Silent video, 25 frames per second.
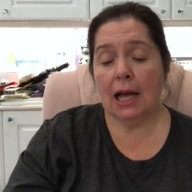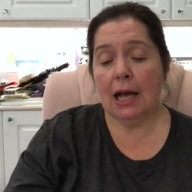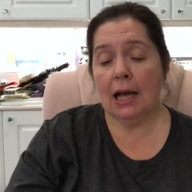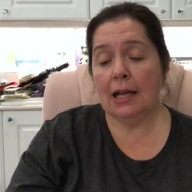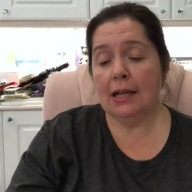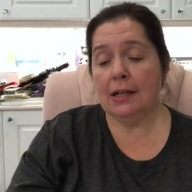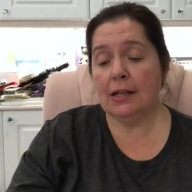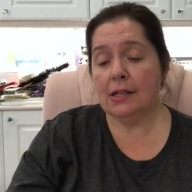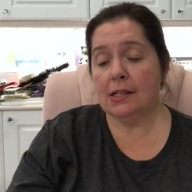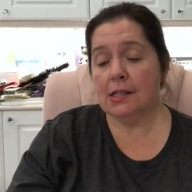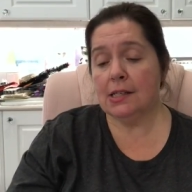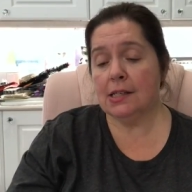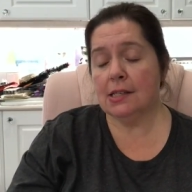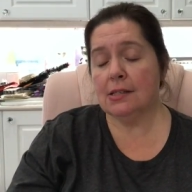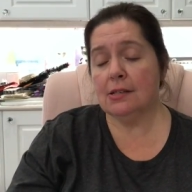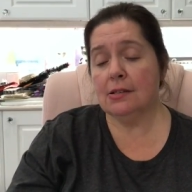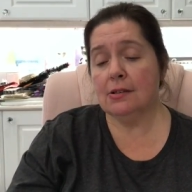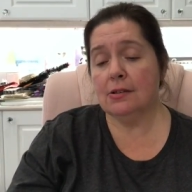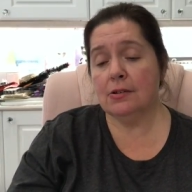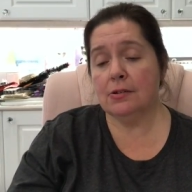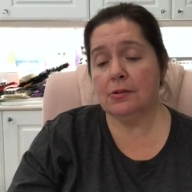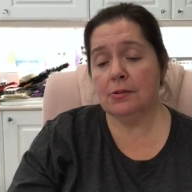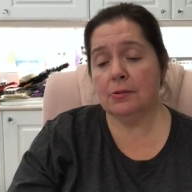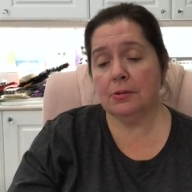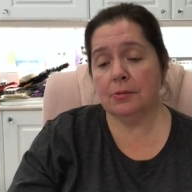I
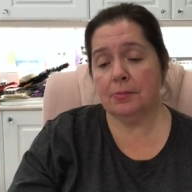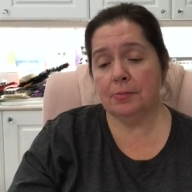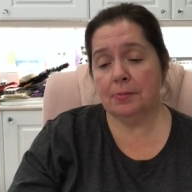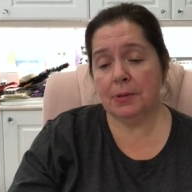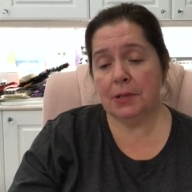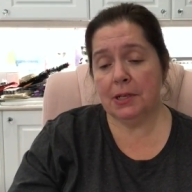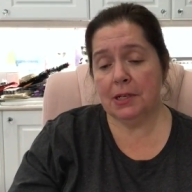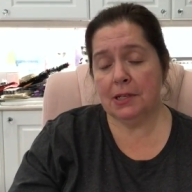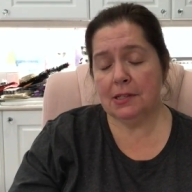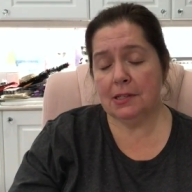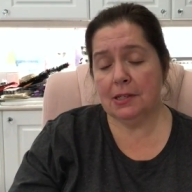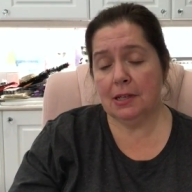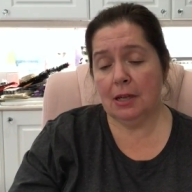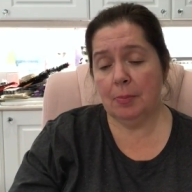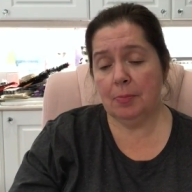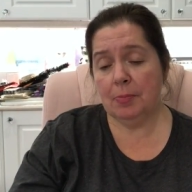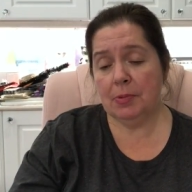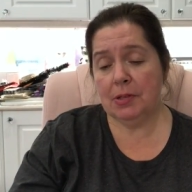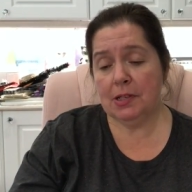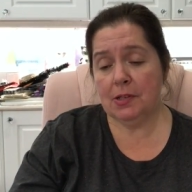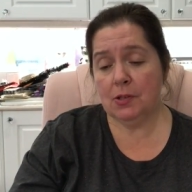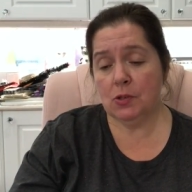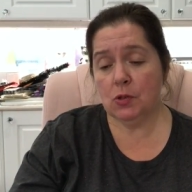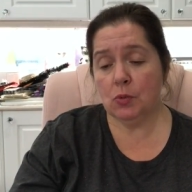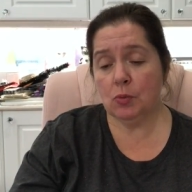also picked up
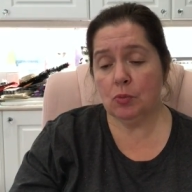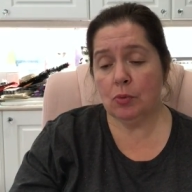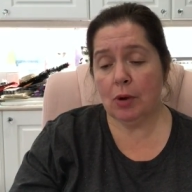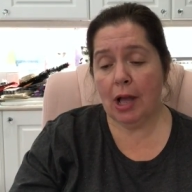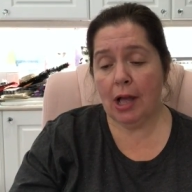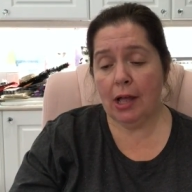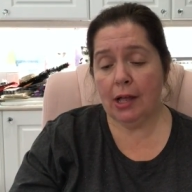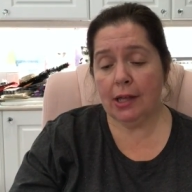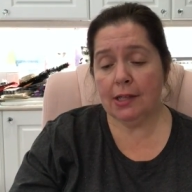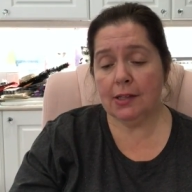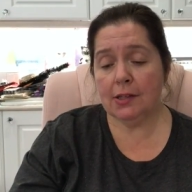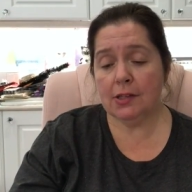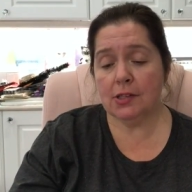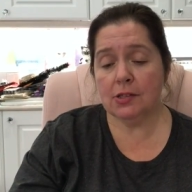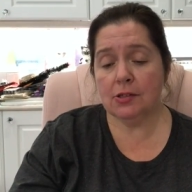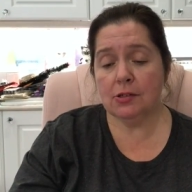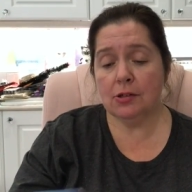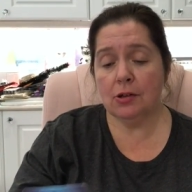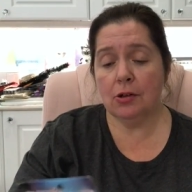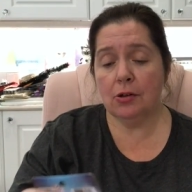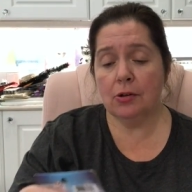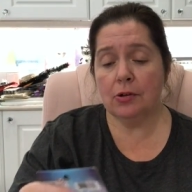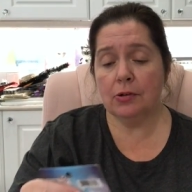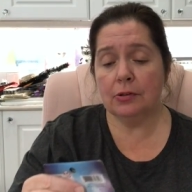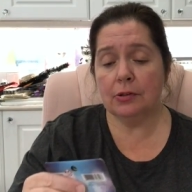this
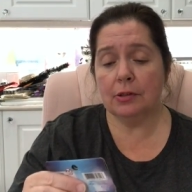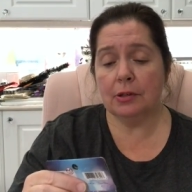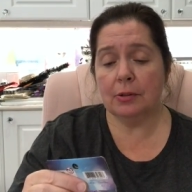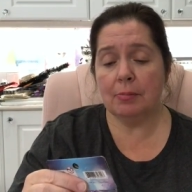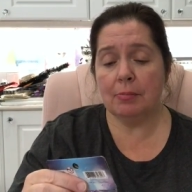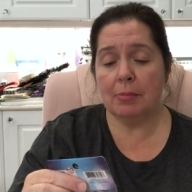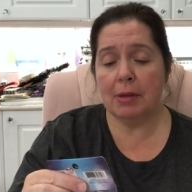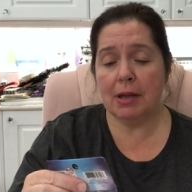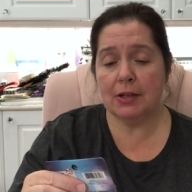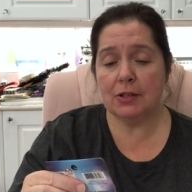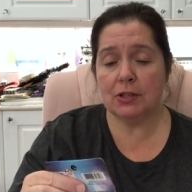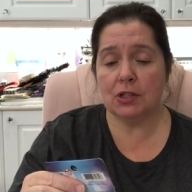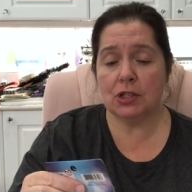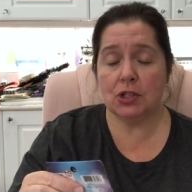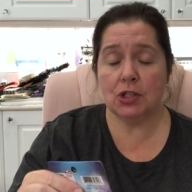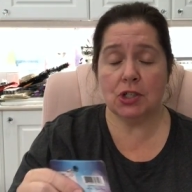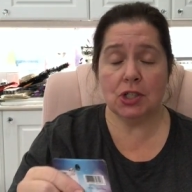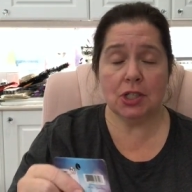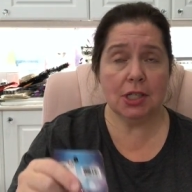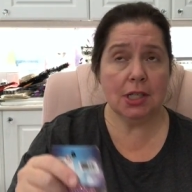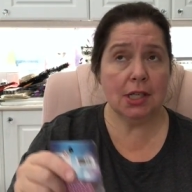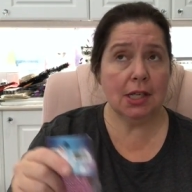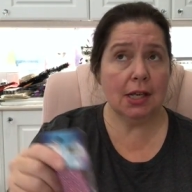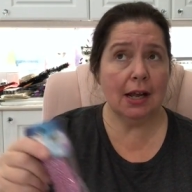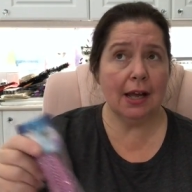rhinestone mesh
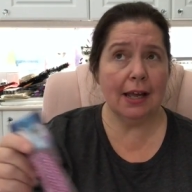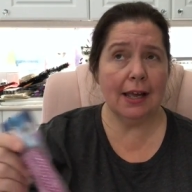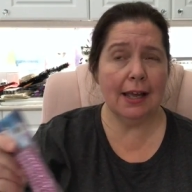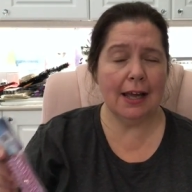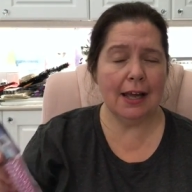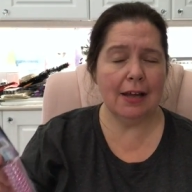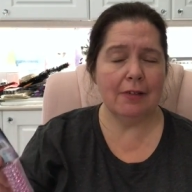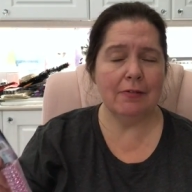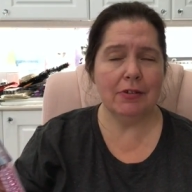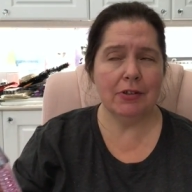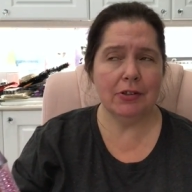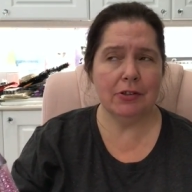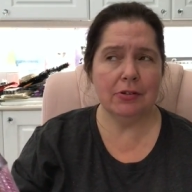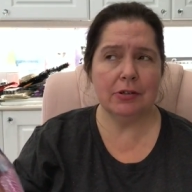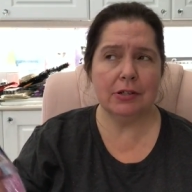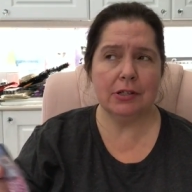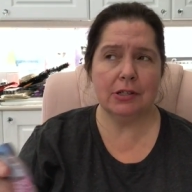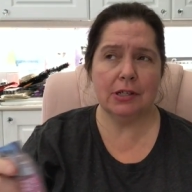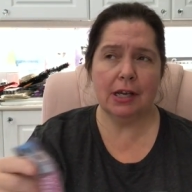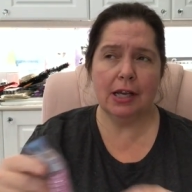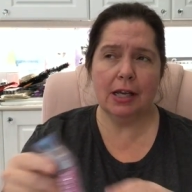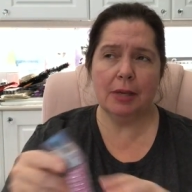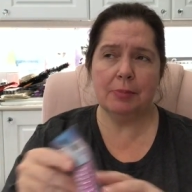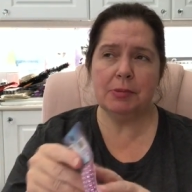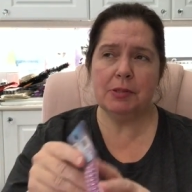sheet. I have other
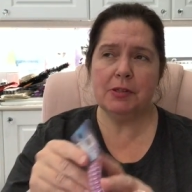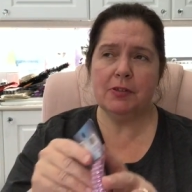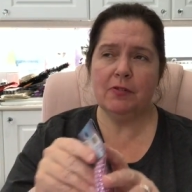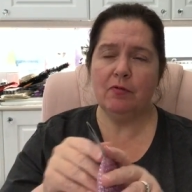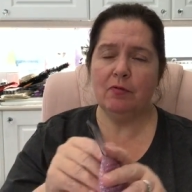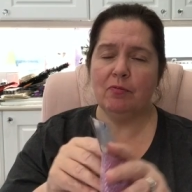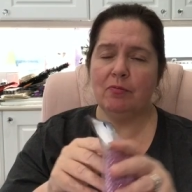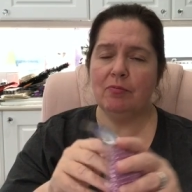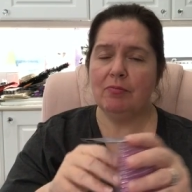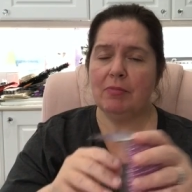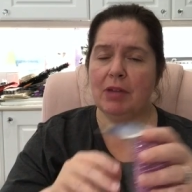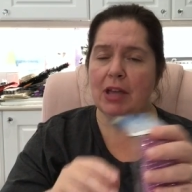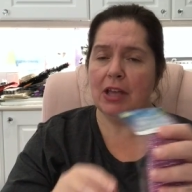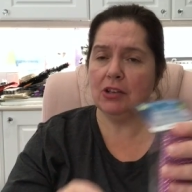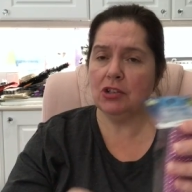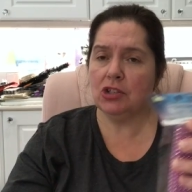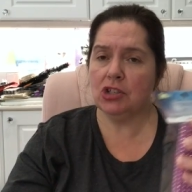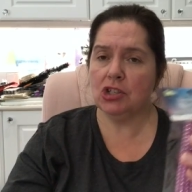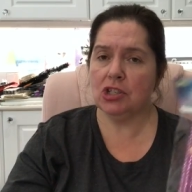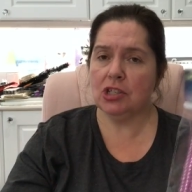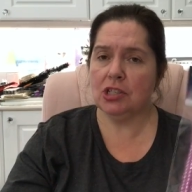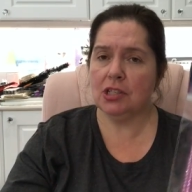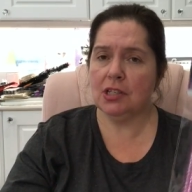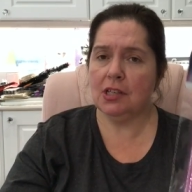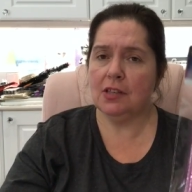types of
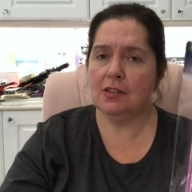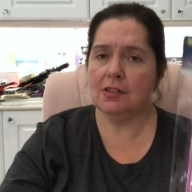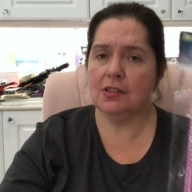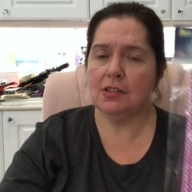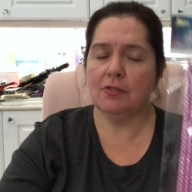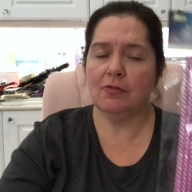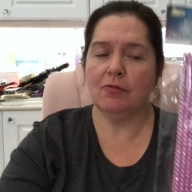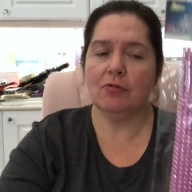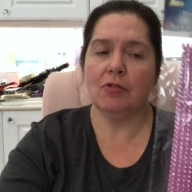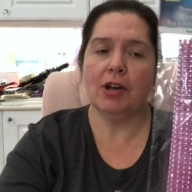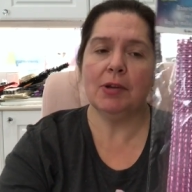mesh sheets of